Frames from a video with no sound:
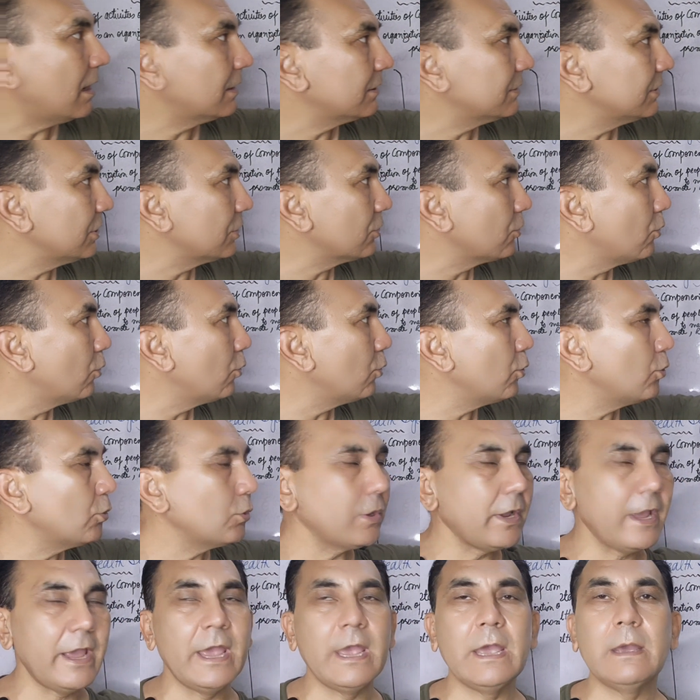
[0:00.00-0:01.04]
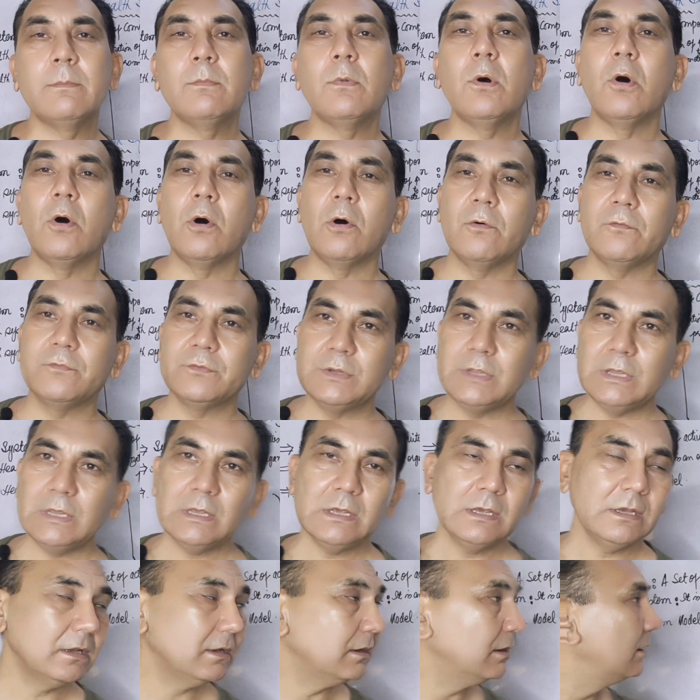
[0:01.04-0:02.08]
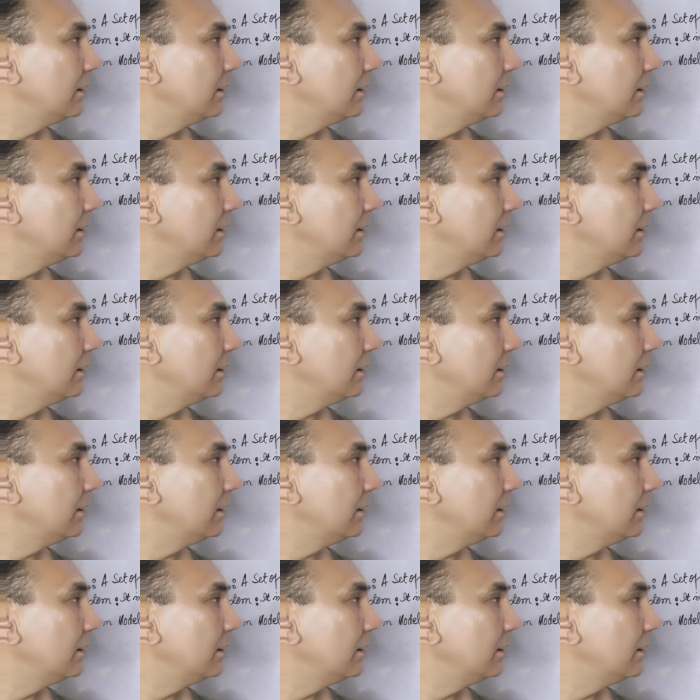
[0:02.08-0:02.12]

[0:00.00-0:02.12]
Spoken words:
or the core aim of the